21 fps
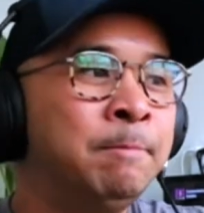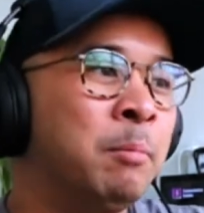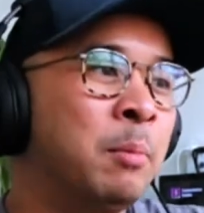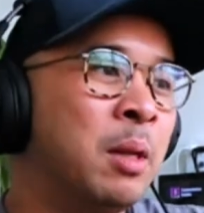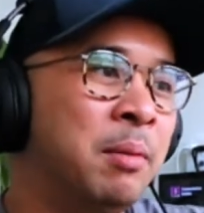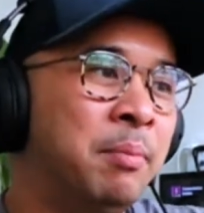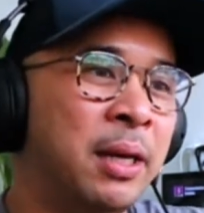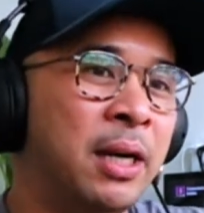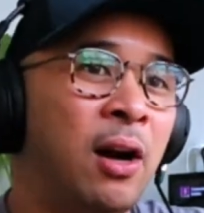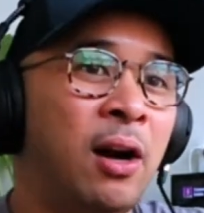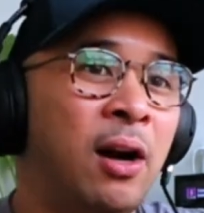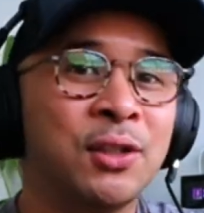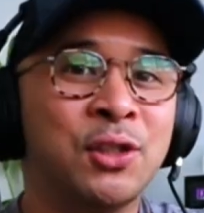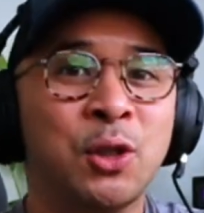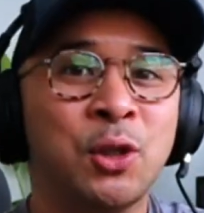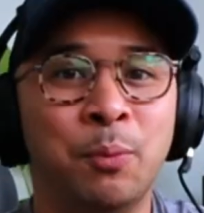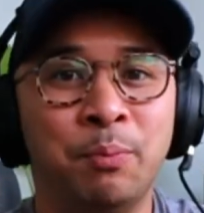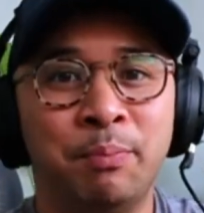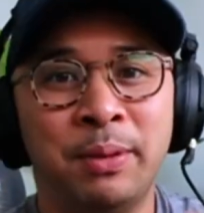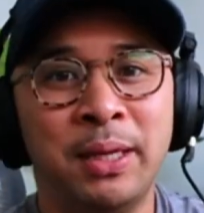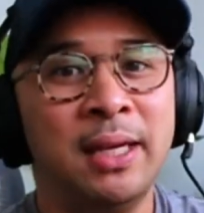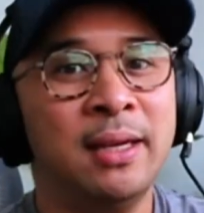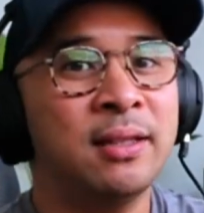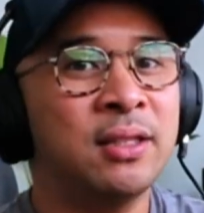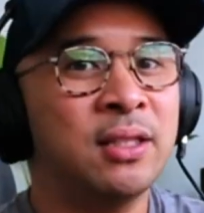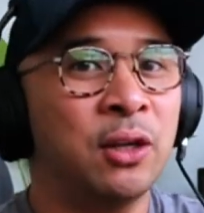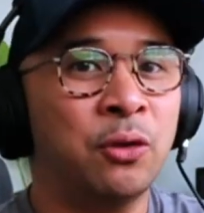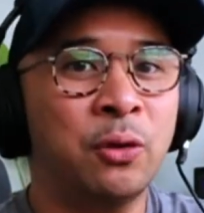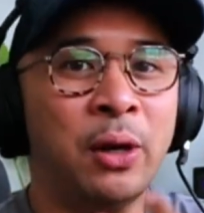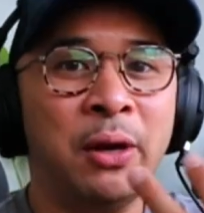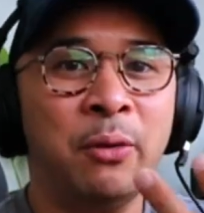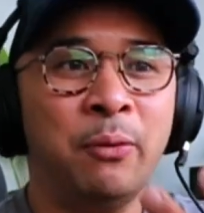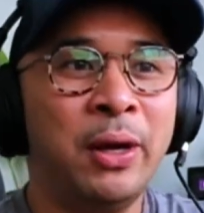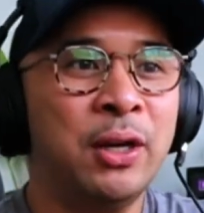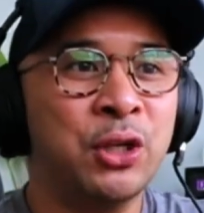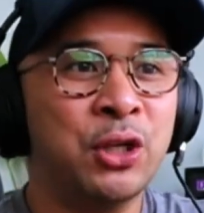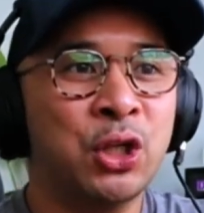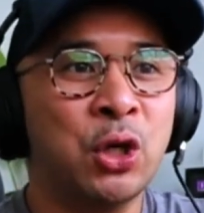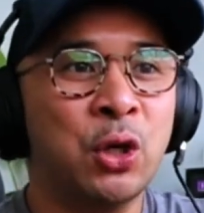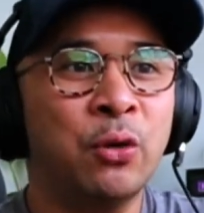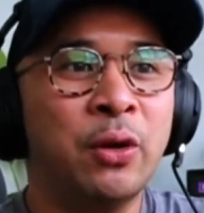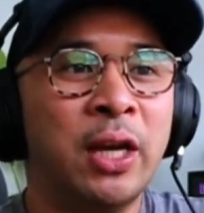but also B, it's a great way to
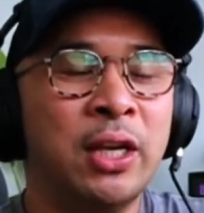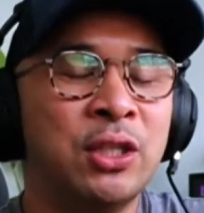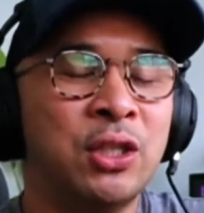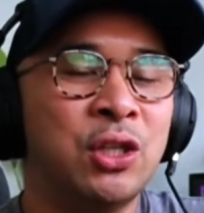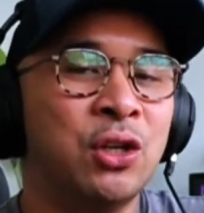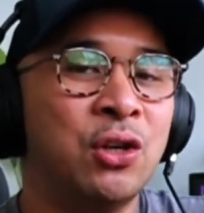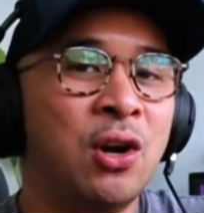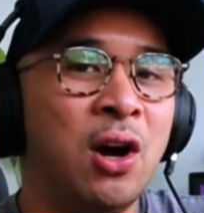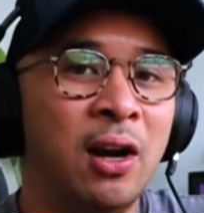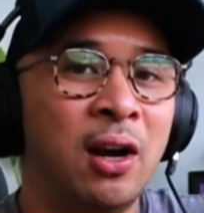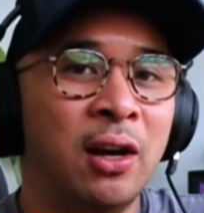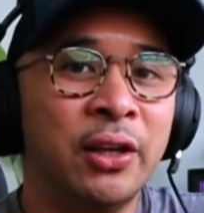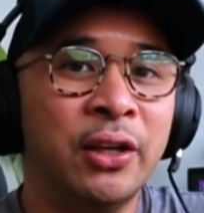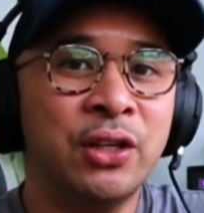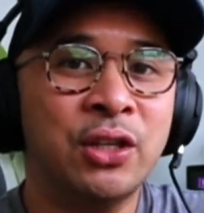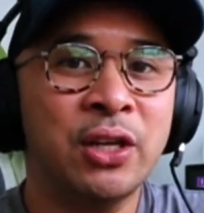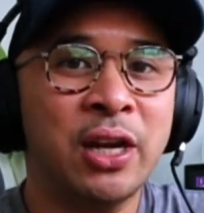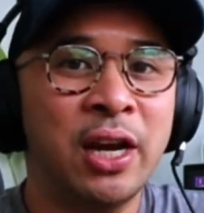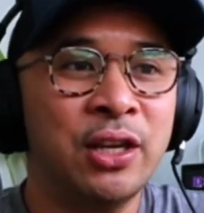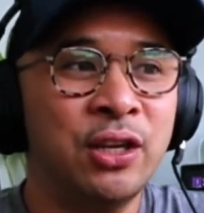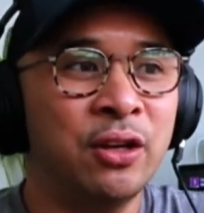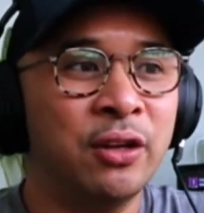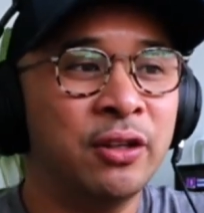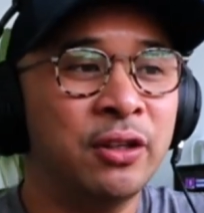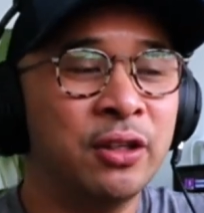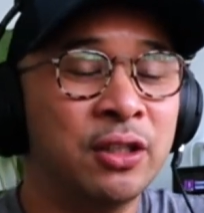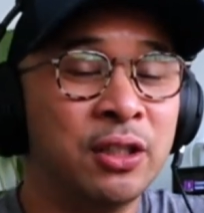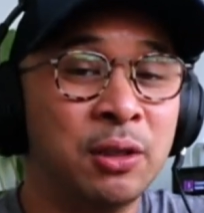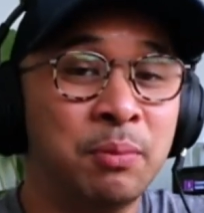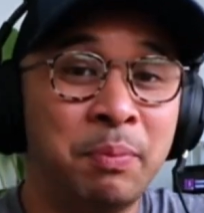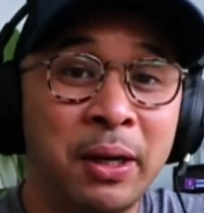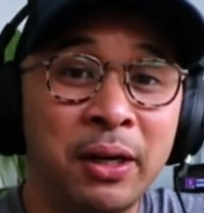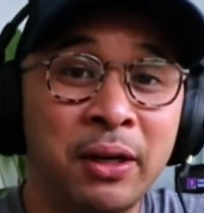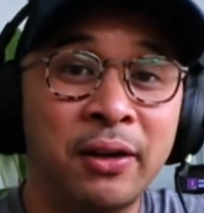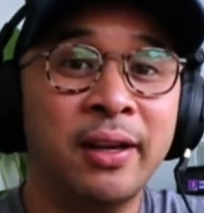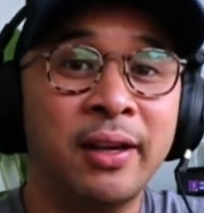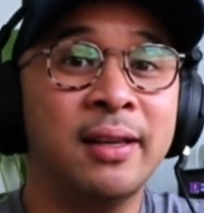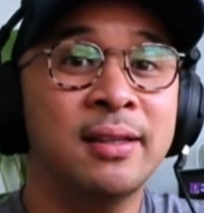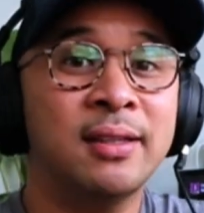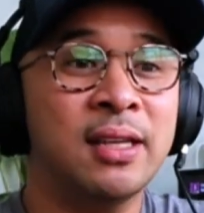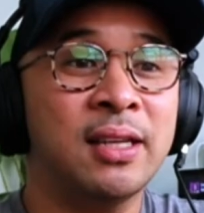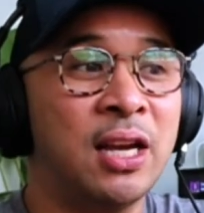showcase your knowledge and your
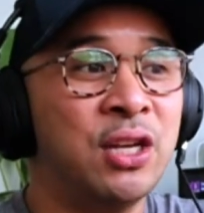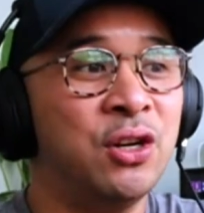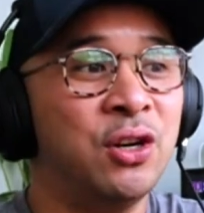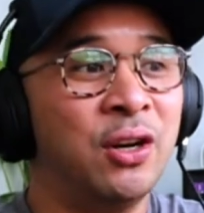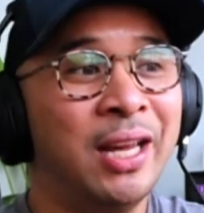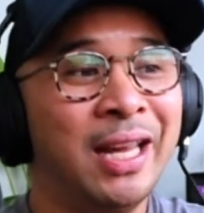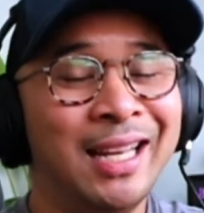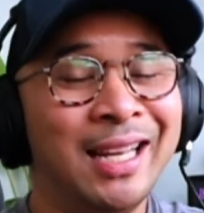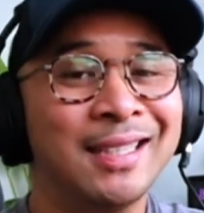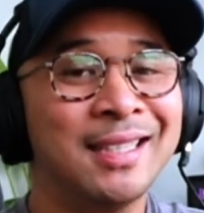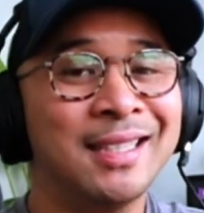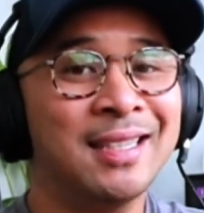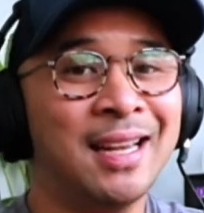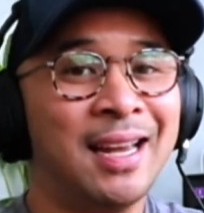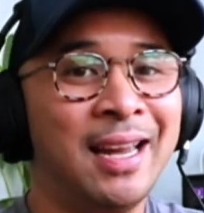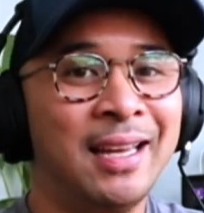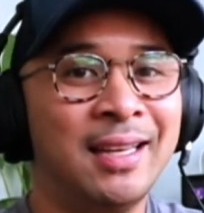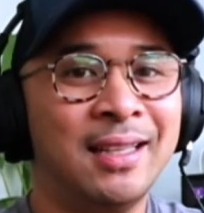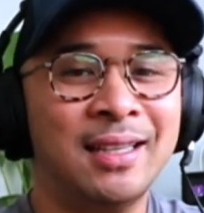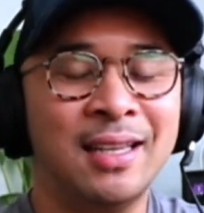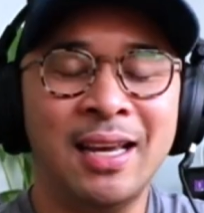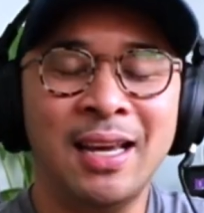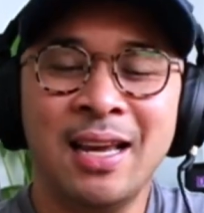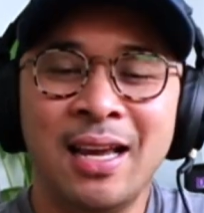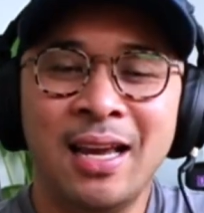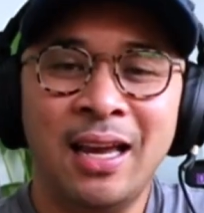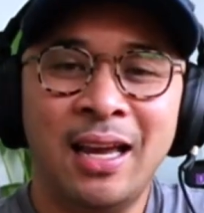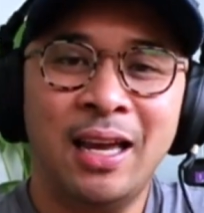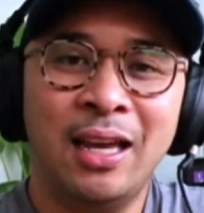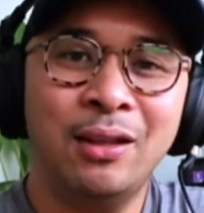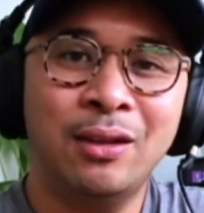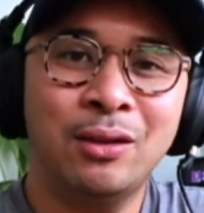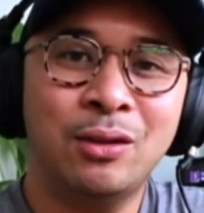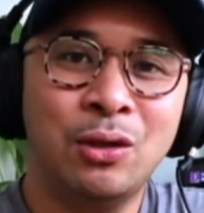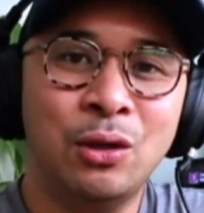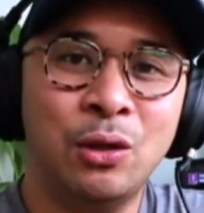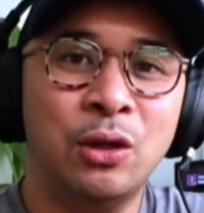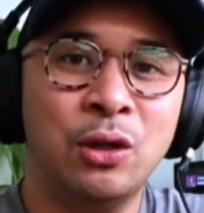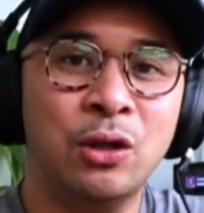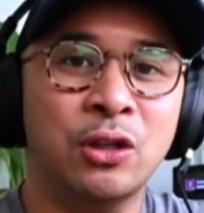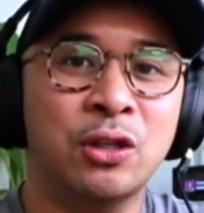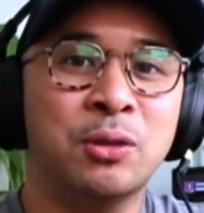experience and your insight into
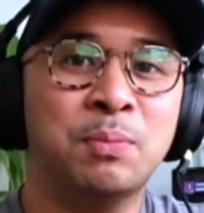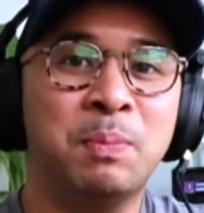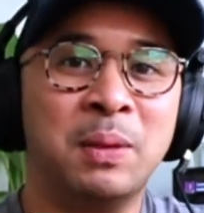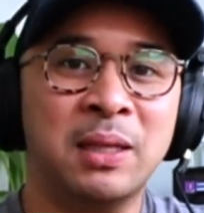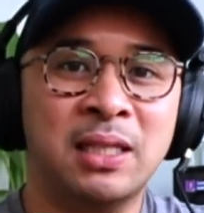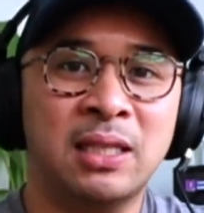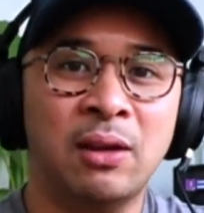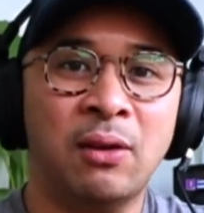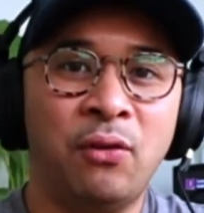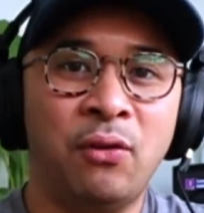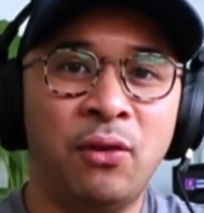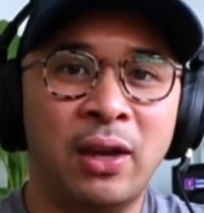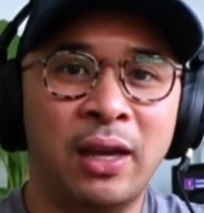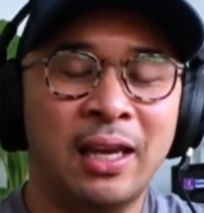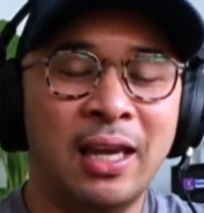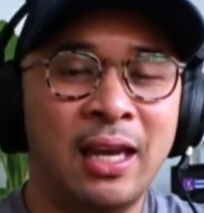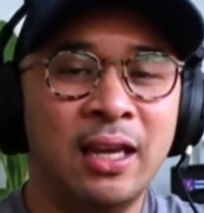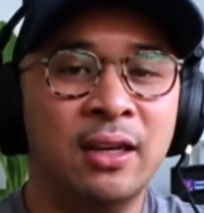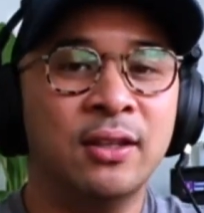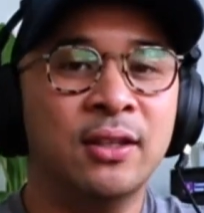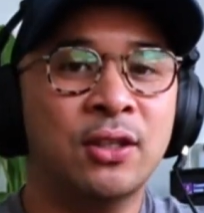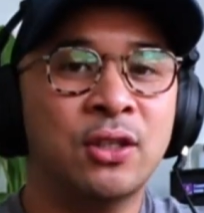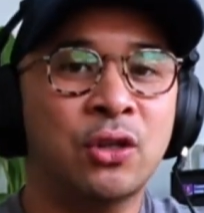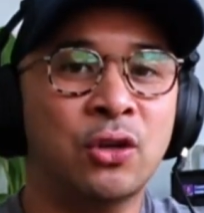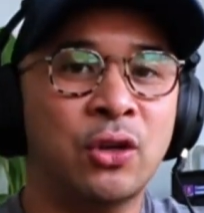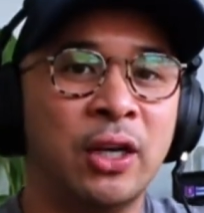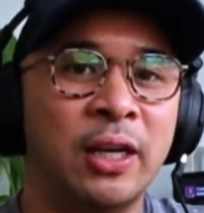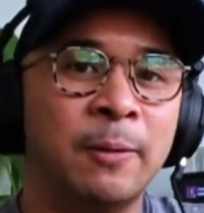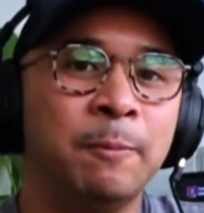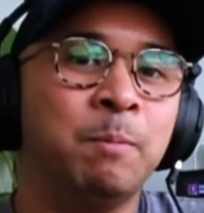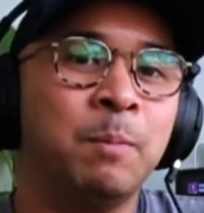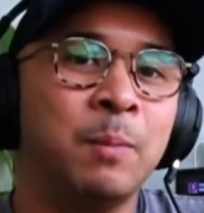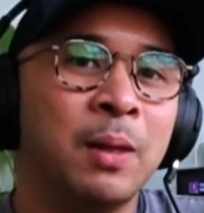your specific industry.